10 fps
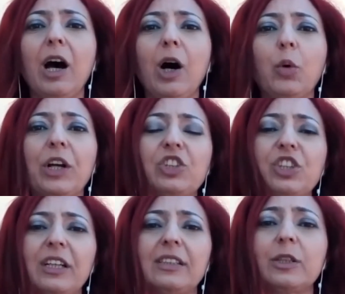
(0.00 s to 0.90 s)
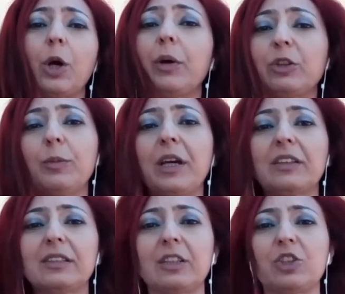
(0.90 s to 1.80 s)
which is going to make
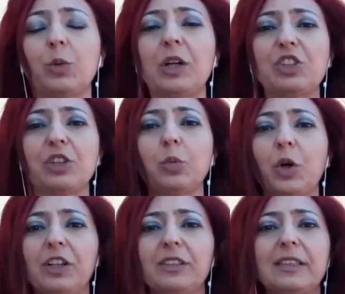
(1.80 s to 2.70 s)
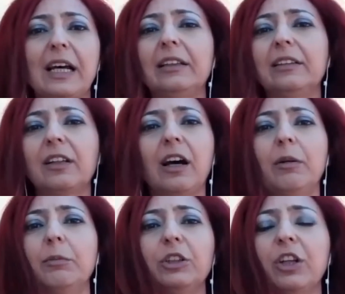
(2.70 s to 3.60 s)
the situation worse and
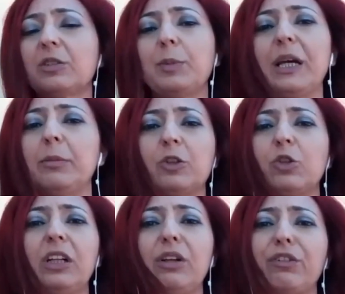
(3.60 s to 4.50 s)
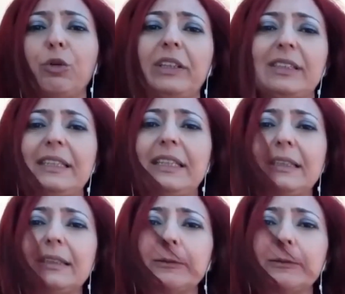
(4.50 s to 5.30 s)
not be able to deliver what is needed.